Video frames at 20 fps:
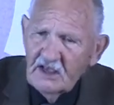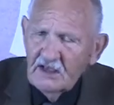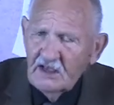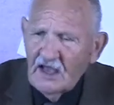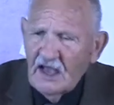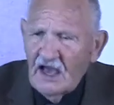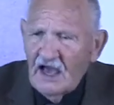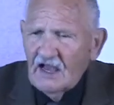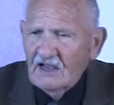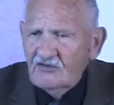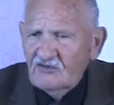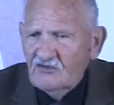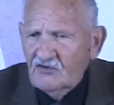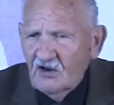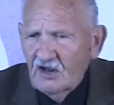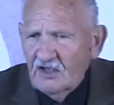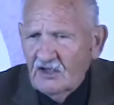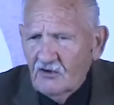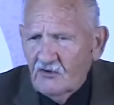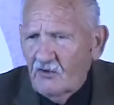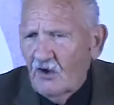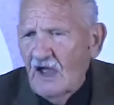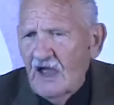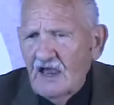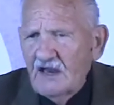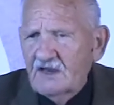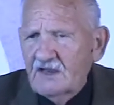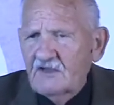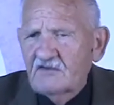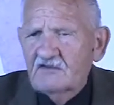He actually,
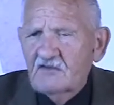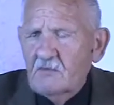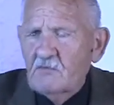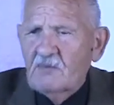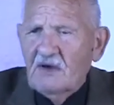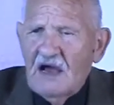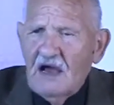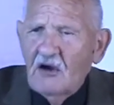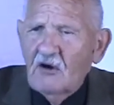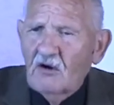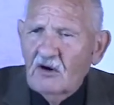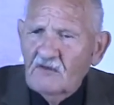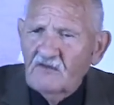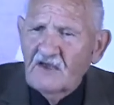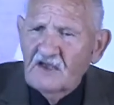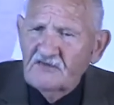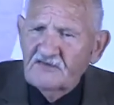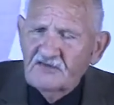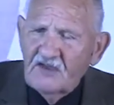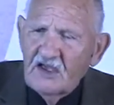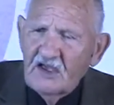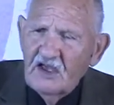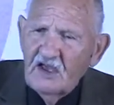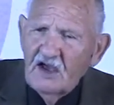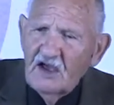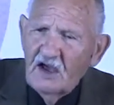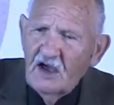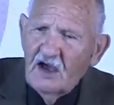great is the power, they say,